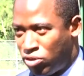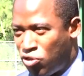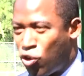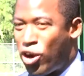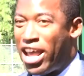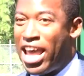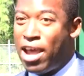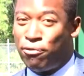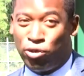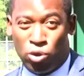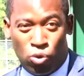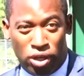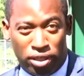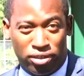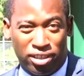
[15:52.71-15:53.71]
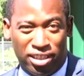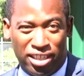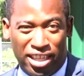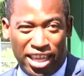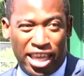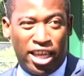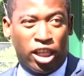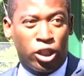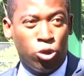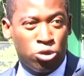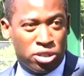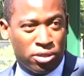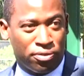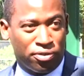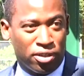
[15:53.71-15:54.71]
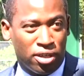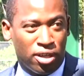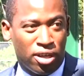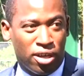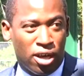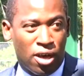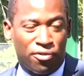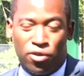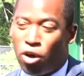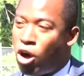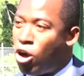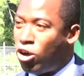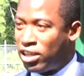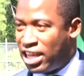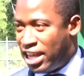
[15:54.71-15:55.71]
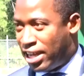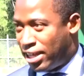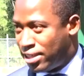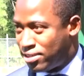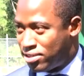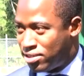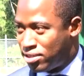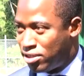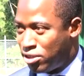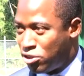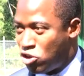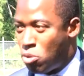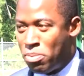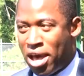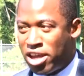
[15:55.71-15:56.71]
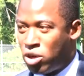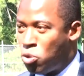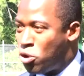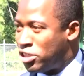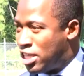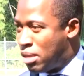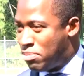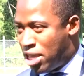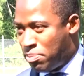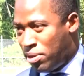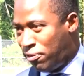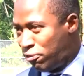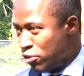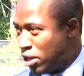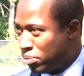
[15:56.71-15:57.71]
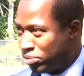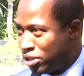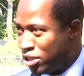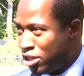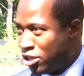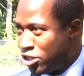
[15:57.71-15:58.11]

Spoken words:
for everyone, inclusive of all kinds, no matter where they may be from,